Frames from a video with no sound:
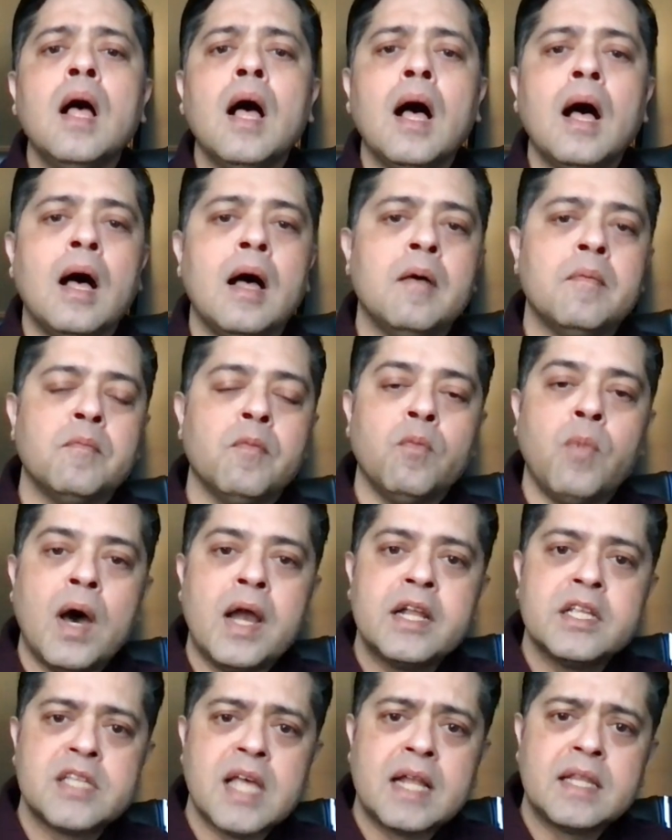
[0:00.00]
um,
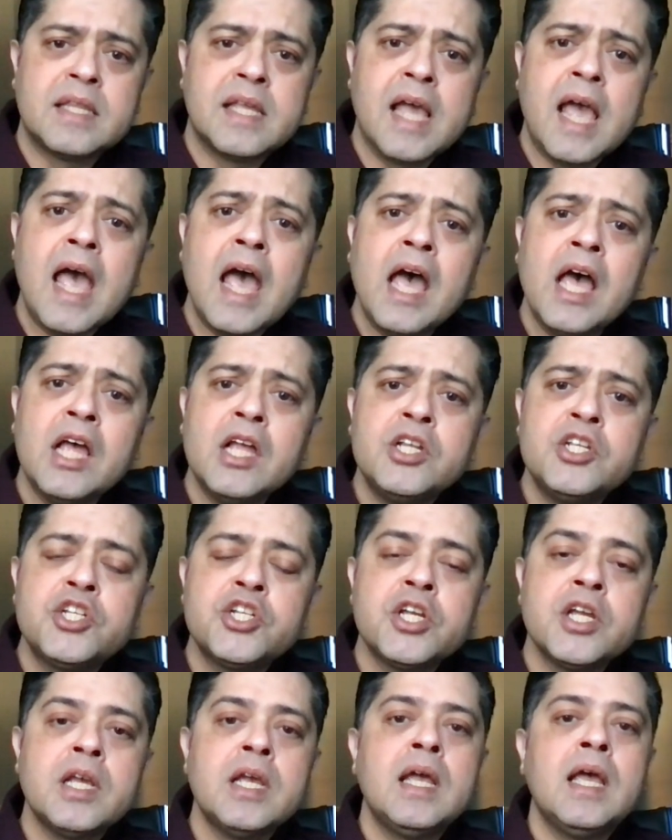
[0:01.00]
one is at the
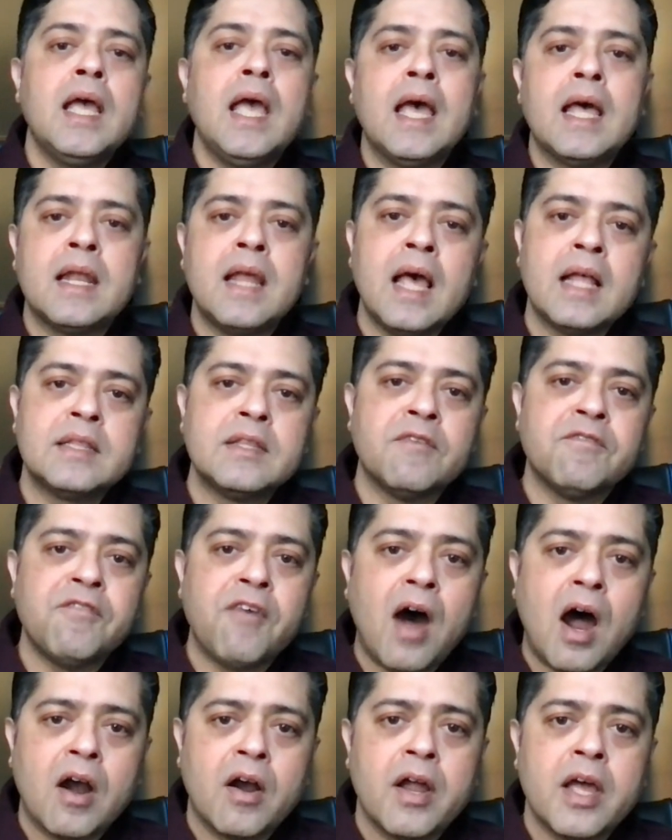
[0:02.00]
edge, and at the
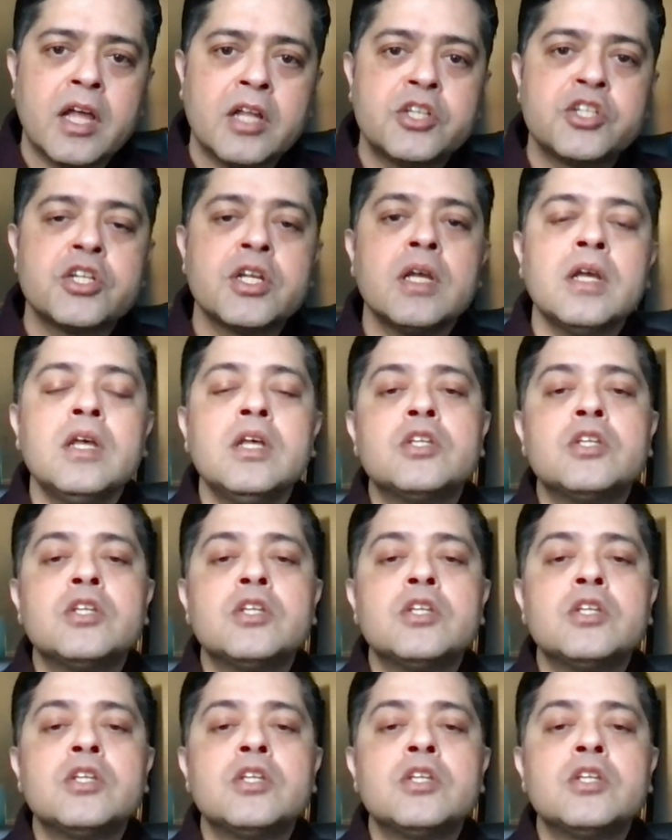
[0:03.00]
far edge.